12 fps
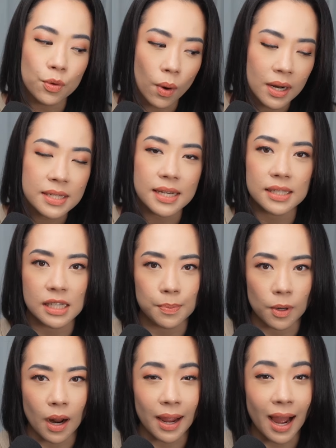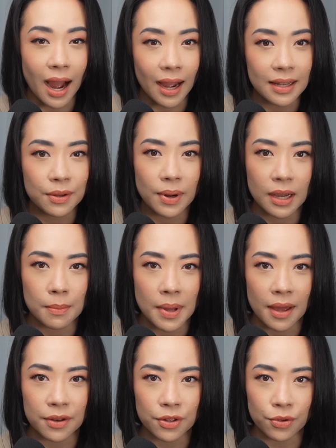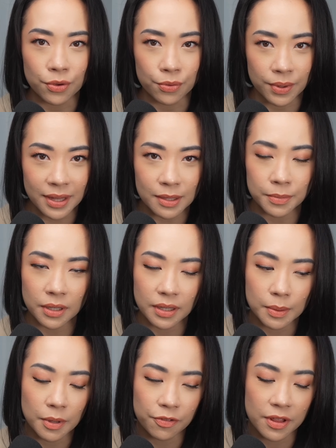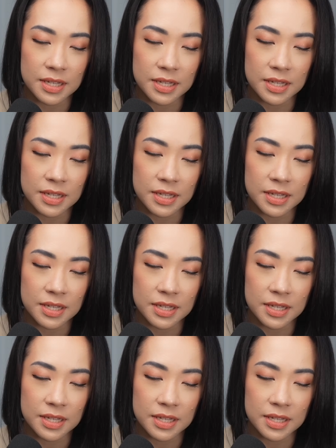you you want to dig deeper, I highly recommend you read the book. But for